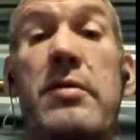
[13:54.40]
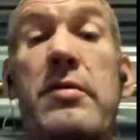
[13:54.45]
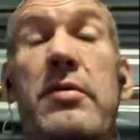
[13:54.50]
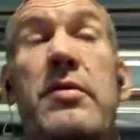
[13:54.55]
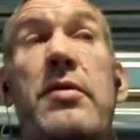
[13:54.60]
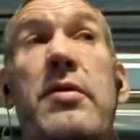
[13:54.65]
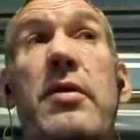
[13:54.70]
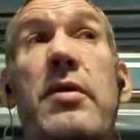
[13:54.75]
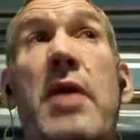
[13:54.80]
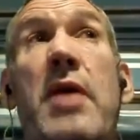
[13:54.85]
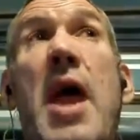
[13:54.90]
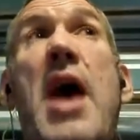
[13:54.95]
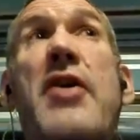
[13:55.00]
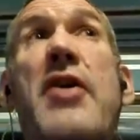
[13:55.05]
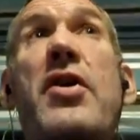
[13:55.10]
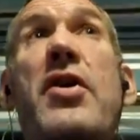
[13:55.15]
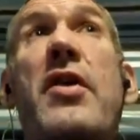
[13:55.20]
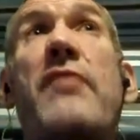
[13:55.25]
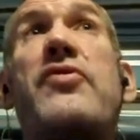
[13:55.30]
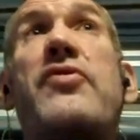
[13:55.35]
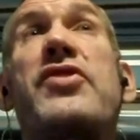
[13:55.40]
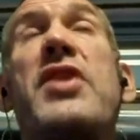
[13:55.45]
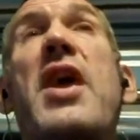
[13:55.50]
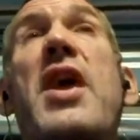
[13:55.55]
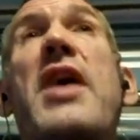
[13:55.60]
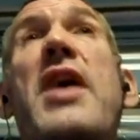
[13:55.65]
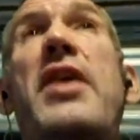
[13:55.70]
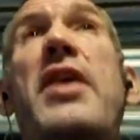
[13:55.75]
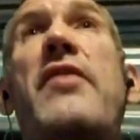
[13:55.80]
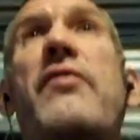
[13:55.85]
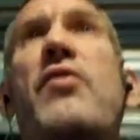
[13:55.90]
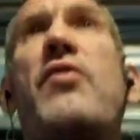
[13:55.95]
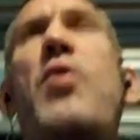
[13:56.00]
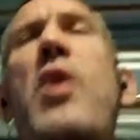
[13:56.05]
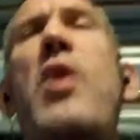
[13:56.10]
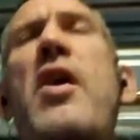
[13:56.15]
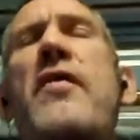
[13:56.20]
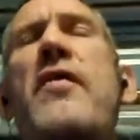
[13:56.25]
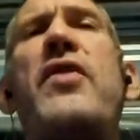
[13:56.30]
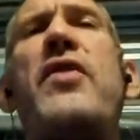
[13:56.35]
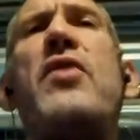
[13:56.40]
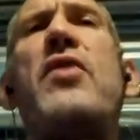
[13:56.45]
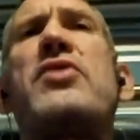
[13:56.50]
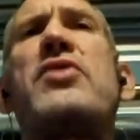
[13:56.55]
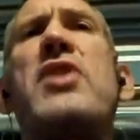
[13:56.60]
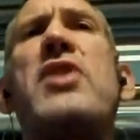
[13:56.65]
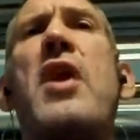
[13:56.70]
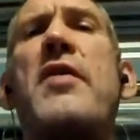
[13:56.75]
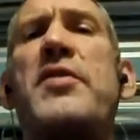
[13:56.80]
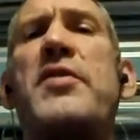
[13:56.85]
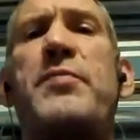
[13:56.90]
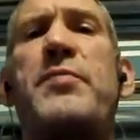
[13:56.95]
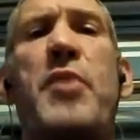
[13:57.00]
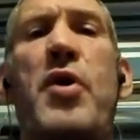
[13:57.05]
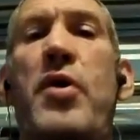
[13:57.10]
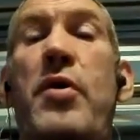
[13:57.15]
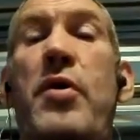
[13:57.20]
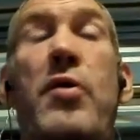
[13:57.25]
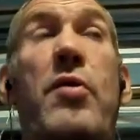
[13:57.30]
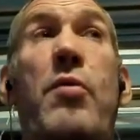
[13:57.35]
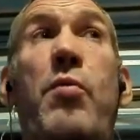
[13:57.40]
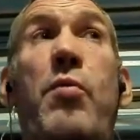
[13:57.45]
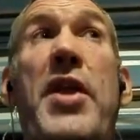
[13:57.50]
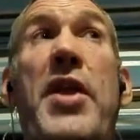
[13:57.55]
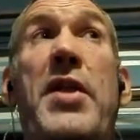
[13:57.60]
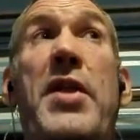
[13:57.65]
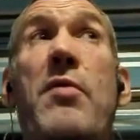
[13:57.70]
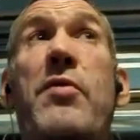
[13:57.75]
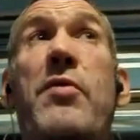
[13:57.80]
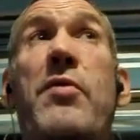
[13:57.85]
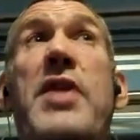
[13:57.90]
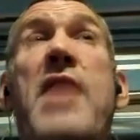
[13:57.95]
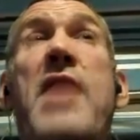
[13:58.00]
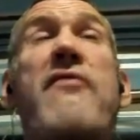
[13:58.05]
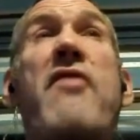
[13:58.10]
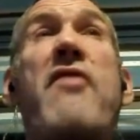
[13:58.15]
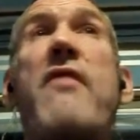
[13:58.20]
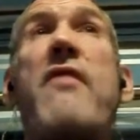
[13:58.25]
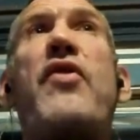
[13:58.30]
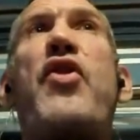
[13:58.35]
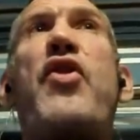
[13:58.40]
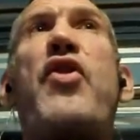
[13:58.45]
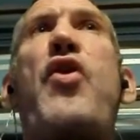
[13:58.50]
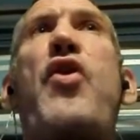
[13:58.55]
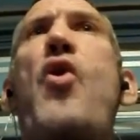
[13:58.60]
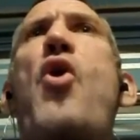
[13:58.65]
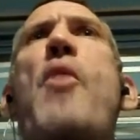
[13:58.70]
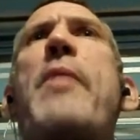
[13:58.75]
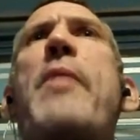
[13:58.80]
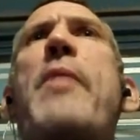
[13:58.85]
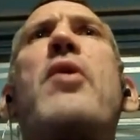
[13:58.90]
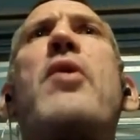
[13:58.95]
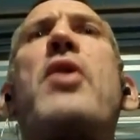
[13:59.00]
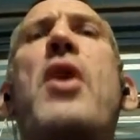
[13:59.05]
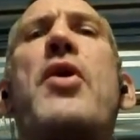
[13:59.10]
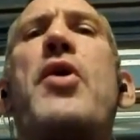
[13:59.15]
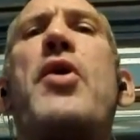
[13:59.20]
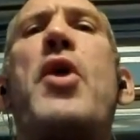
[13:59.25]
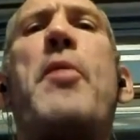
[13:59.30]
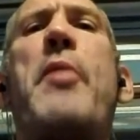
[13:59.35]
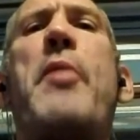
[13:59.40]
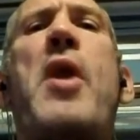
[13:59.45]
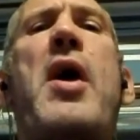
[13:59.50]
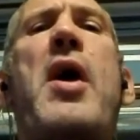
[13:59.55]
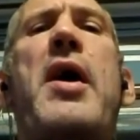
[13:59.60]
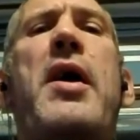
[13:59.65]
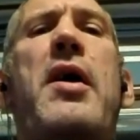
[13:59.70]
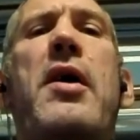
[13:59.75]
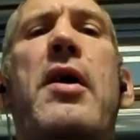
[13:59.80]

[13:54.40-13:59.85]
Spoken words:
Yeah, I'd skated it quite a few times, but we never even thought about going on a bike.